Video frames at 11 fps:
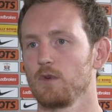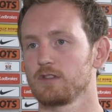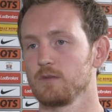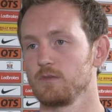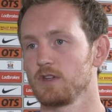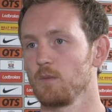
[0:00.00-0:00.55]
with
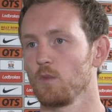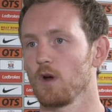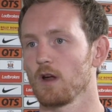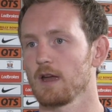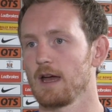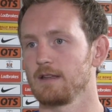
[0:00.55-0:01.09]
some gym
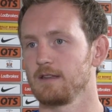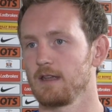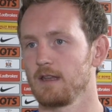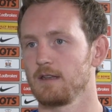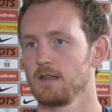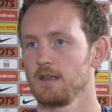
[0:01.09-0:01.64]
work added
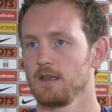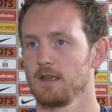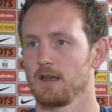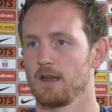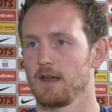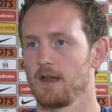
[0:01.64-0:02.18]
in,
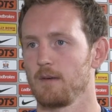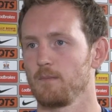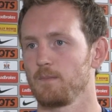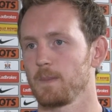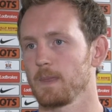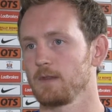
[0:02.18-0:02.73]

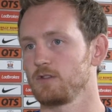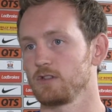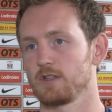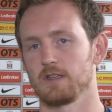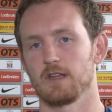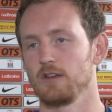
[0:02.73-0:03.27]

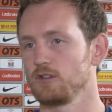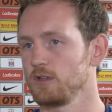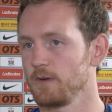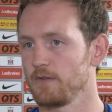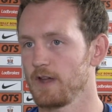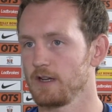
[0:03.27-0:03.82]
just as injury
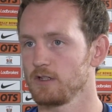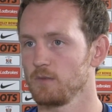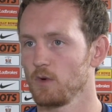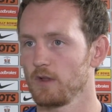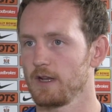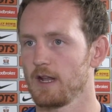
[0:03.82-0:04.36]
prevention
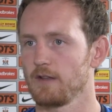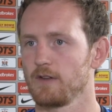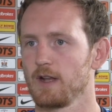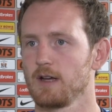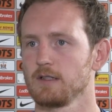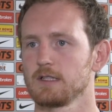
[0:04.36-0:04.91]
more than
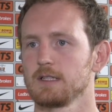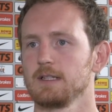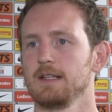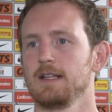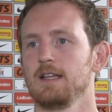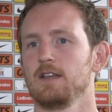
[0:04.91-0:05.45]
anything else.
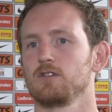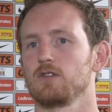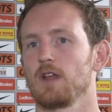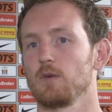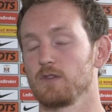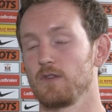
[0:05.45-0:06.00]
So
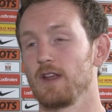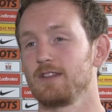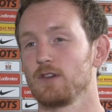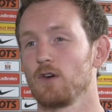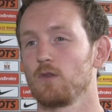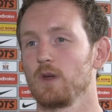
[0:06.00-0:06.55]
that was a very
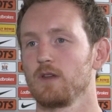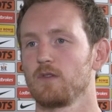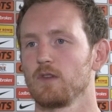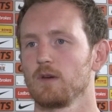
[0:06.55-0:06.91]
tough week